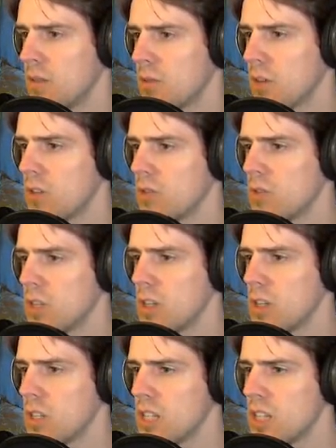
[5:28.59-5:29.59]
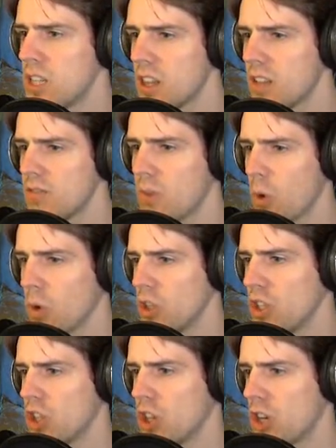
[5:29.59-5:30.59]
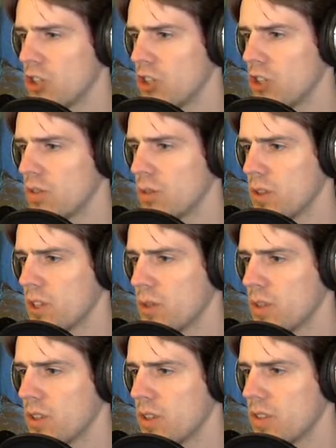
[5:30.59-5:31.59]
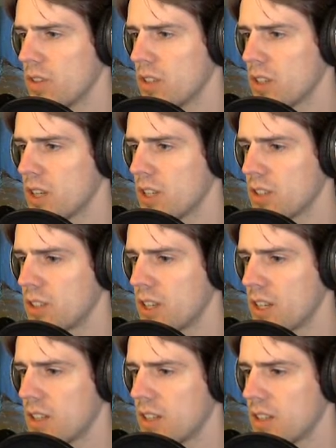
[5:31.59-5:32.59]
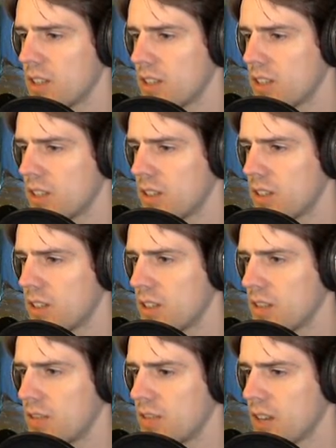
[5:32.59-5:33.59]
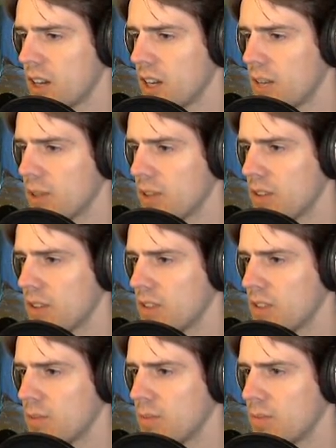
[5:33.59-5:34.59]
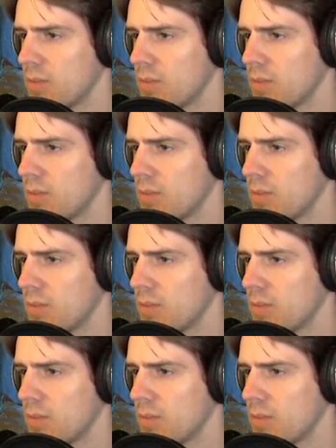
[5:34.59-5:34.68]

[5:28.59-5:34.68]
Run, run into the void. Charge into the void, that's what it is. Gosh dang it forgot about this.